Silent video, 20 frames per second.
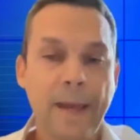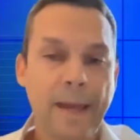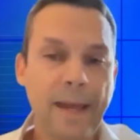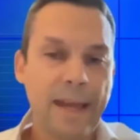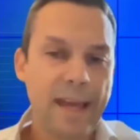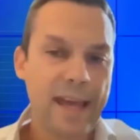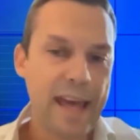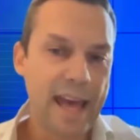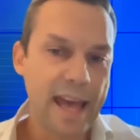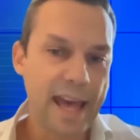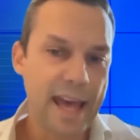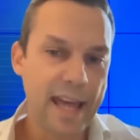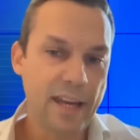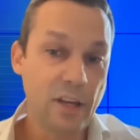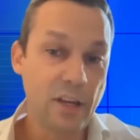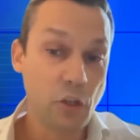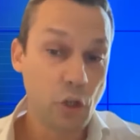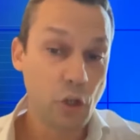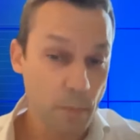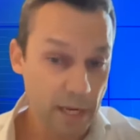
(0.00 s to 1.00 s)
And
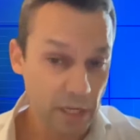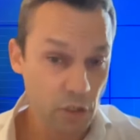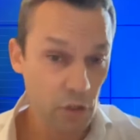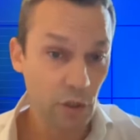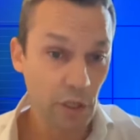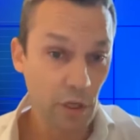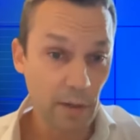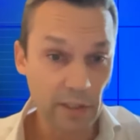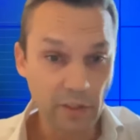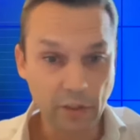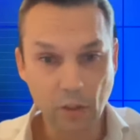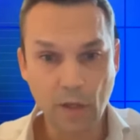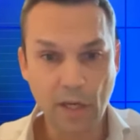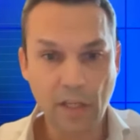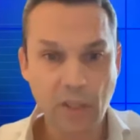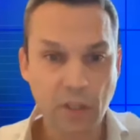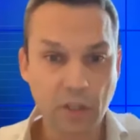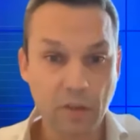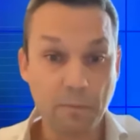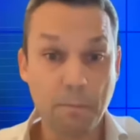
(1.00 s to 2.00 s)
do make sure you ask a
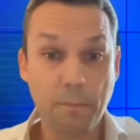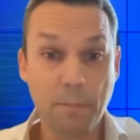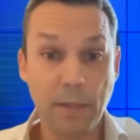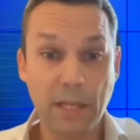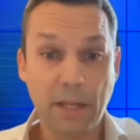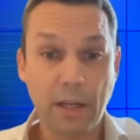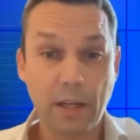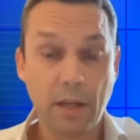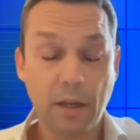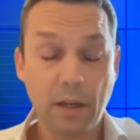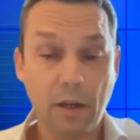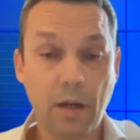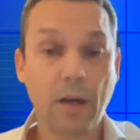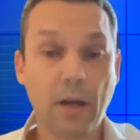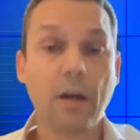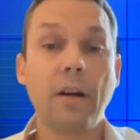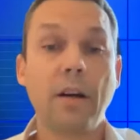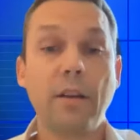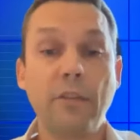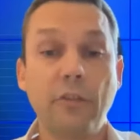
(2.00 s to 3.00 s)
question
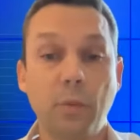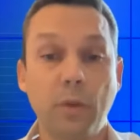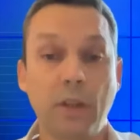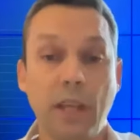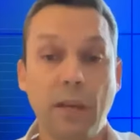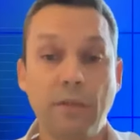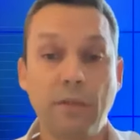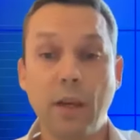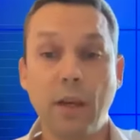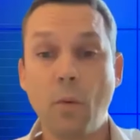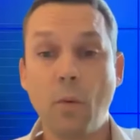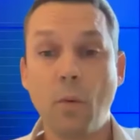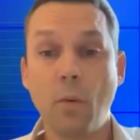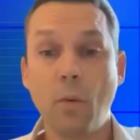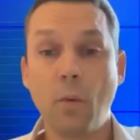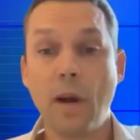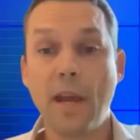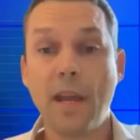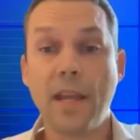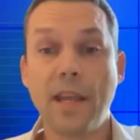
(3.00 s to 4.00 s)
because we're giving
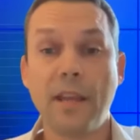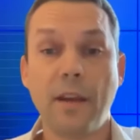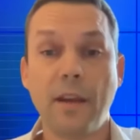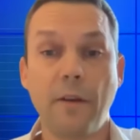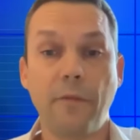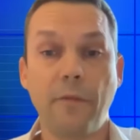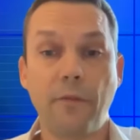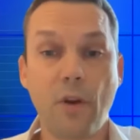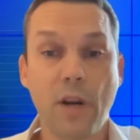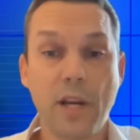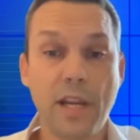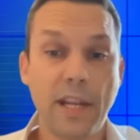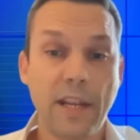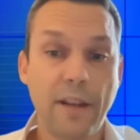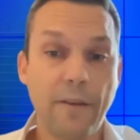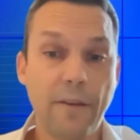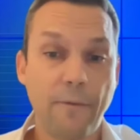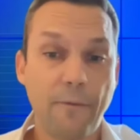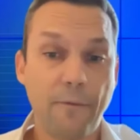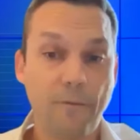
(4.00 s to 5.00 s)
away a
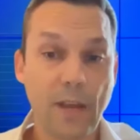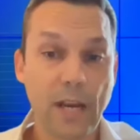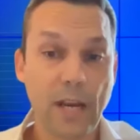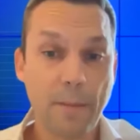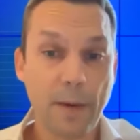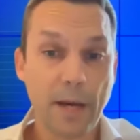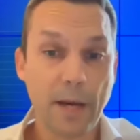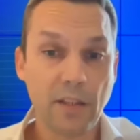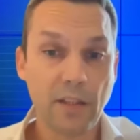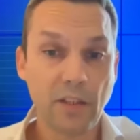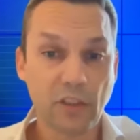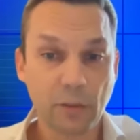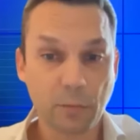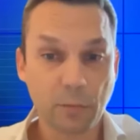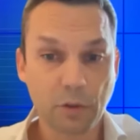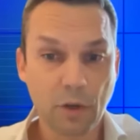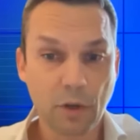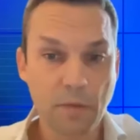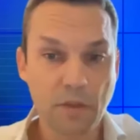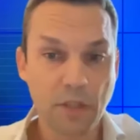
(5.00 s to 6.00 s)
free Finimize
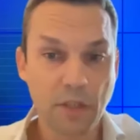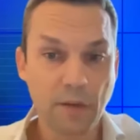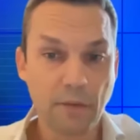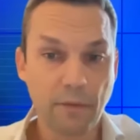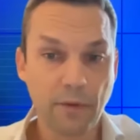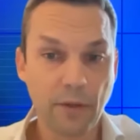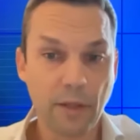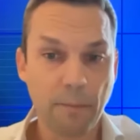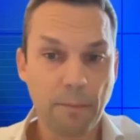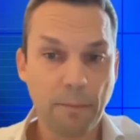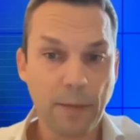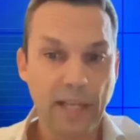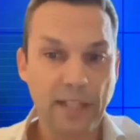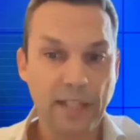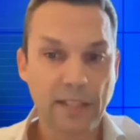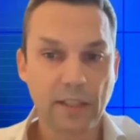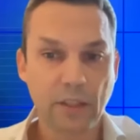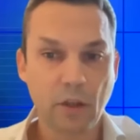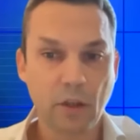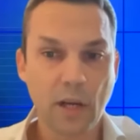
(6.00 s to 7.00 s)
subscription for the
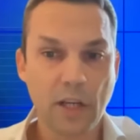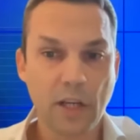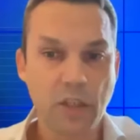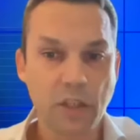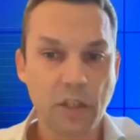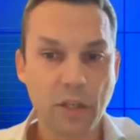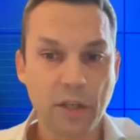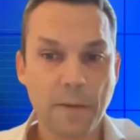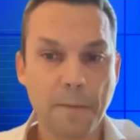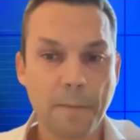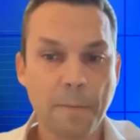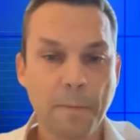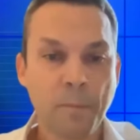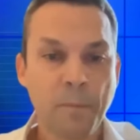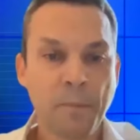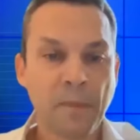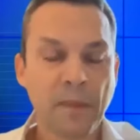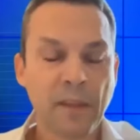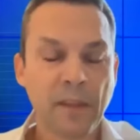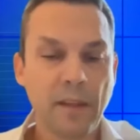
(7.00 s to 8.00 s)
best question
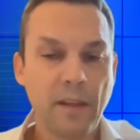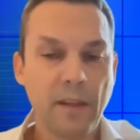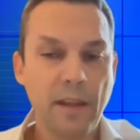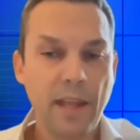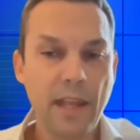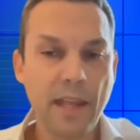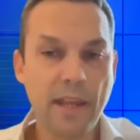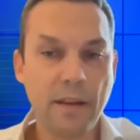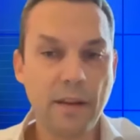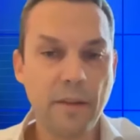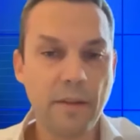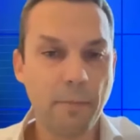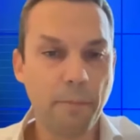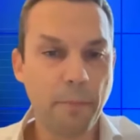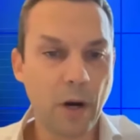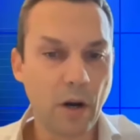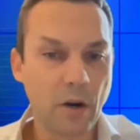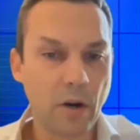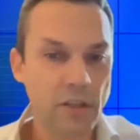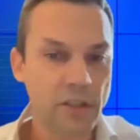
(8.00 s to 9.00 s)
in the
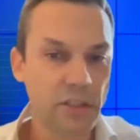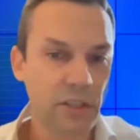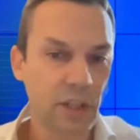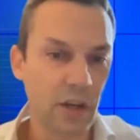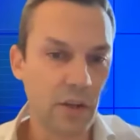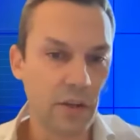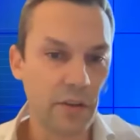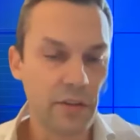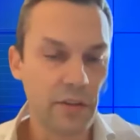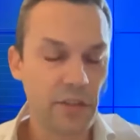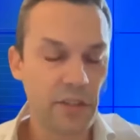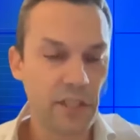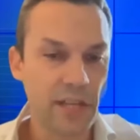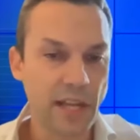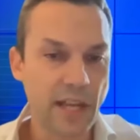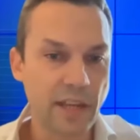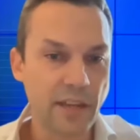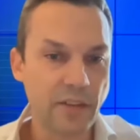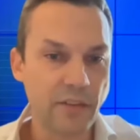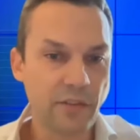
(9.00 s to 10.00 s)
box on
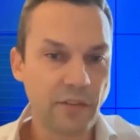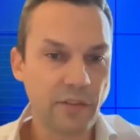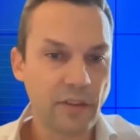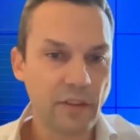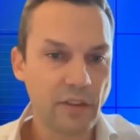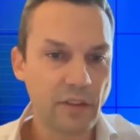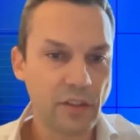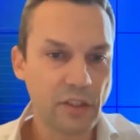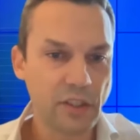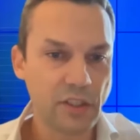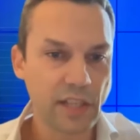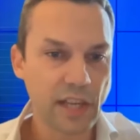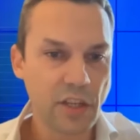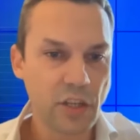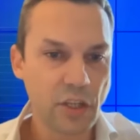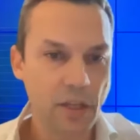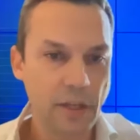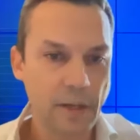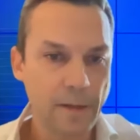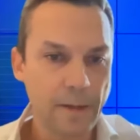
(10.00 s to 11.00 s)
today's
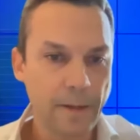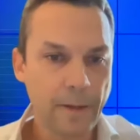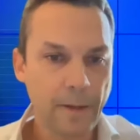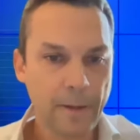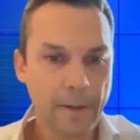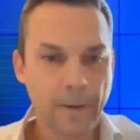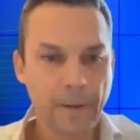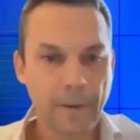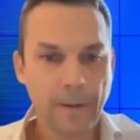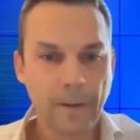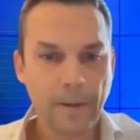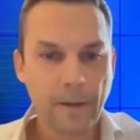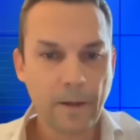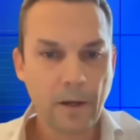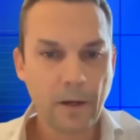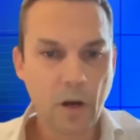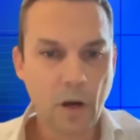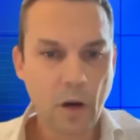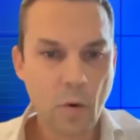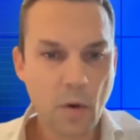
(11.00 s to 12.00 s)
session.
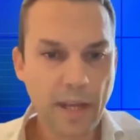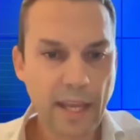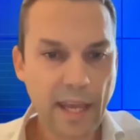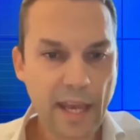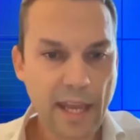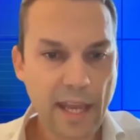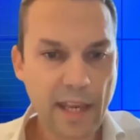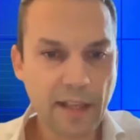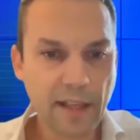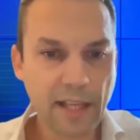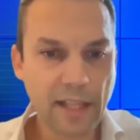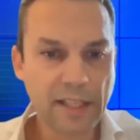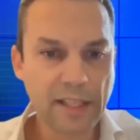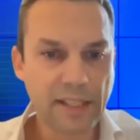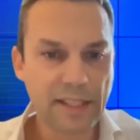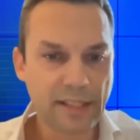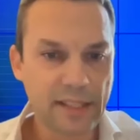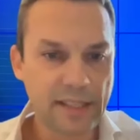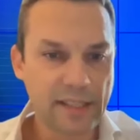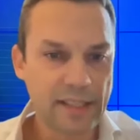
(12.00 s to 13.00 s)
Okay,
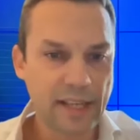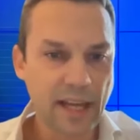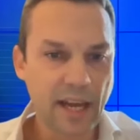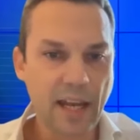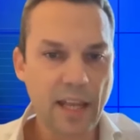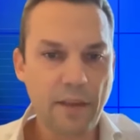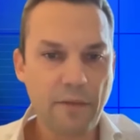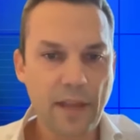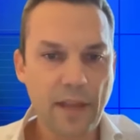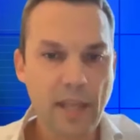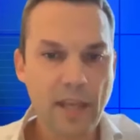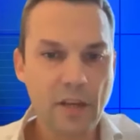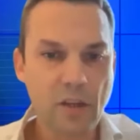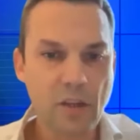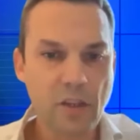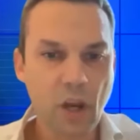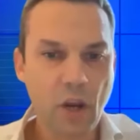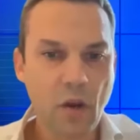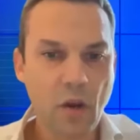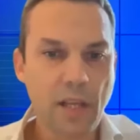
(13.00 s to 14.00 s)
let's dive
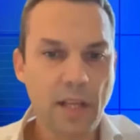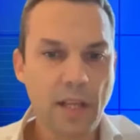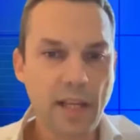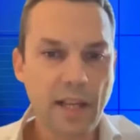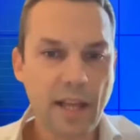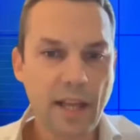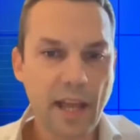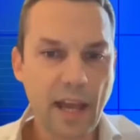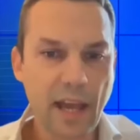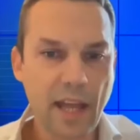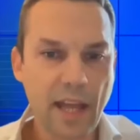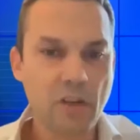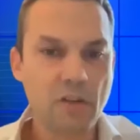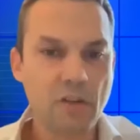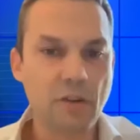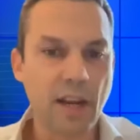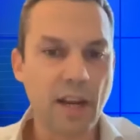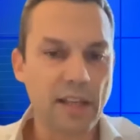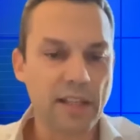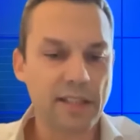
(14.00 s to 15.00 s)
in. Tony,
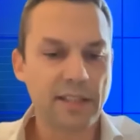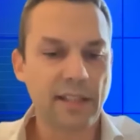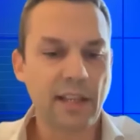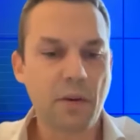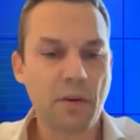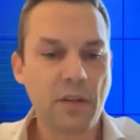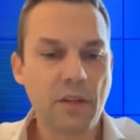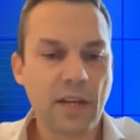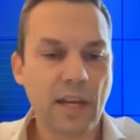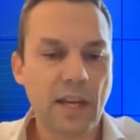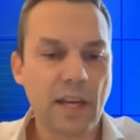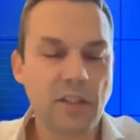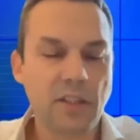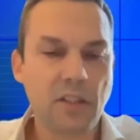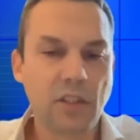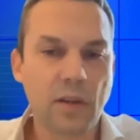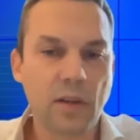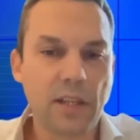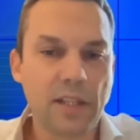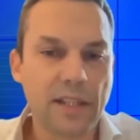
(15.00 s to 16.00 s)
Andras, how are you
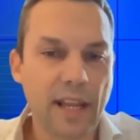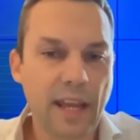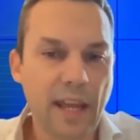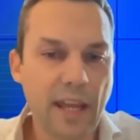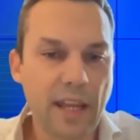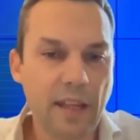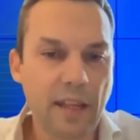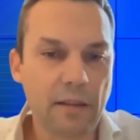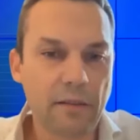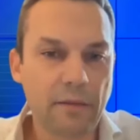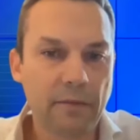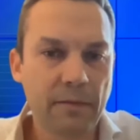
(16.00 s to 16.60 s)
guys doing today?